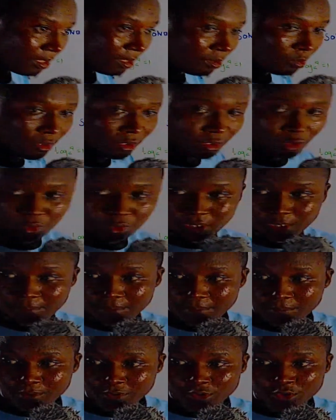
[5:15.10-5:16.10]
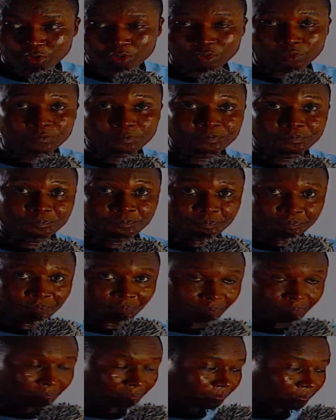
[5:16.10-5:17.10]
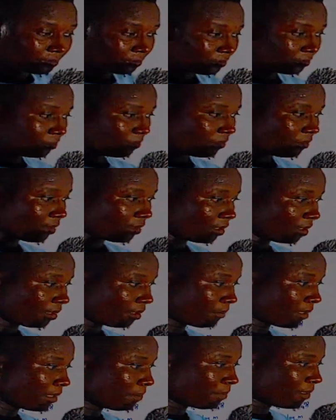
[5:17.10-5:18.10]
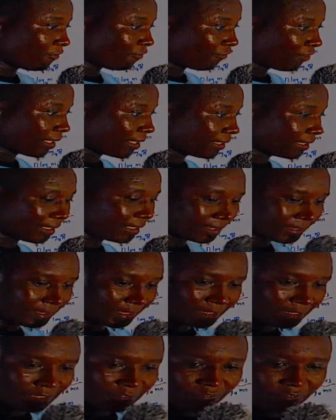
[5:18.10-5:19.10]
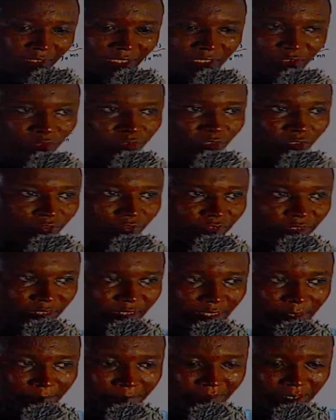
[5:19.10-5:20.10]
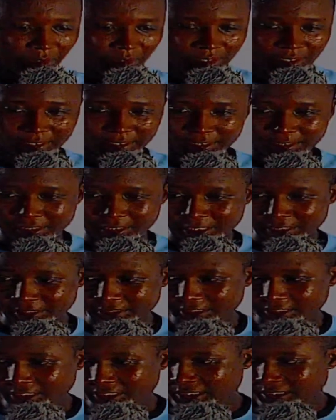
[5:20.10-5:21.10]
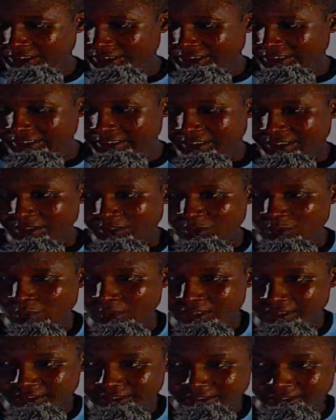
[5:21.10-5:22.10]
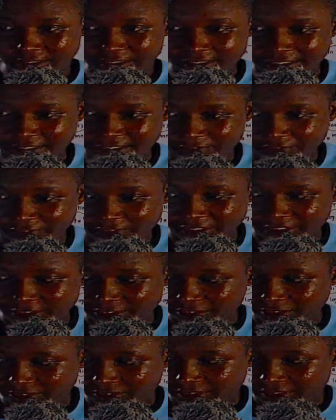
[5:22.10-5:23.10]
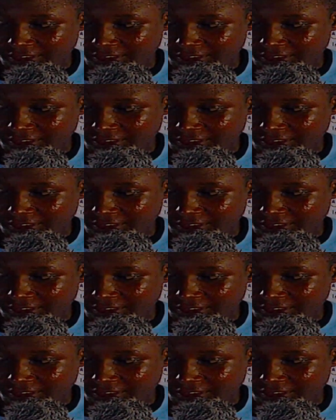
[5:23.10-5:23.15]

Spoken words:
you can be able to maybe find the exact value of 3 power 8 and check really what the final